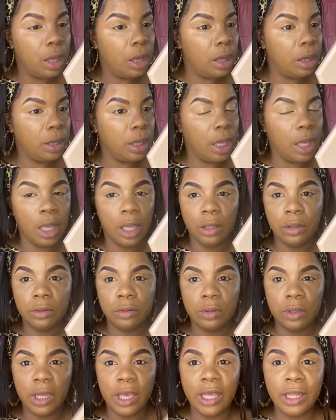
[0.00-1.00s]
Okay,
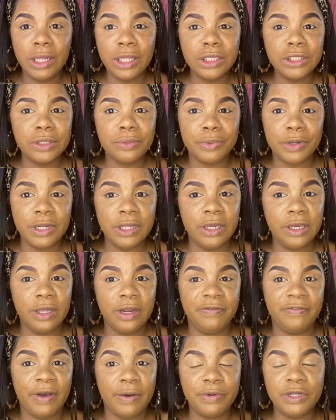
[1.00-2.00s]
it looks really
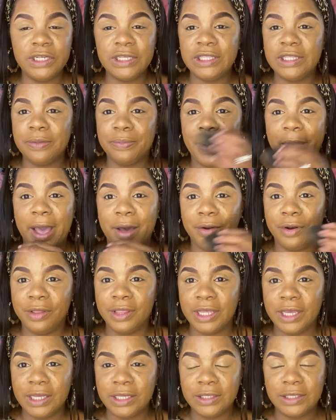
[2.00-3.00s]
good. If I were just to powder
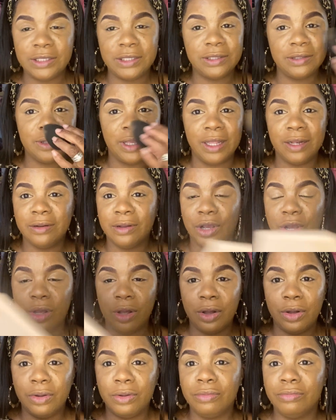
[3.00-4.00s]
this and
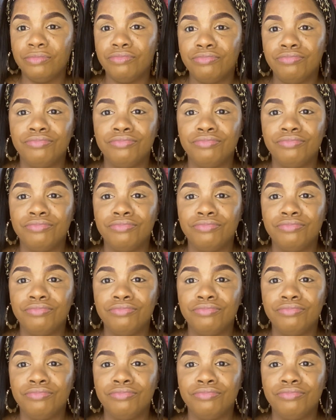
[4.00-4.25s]
go,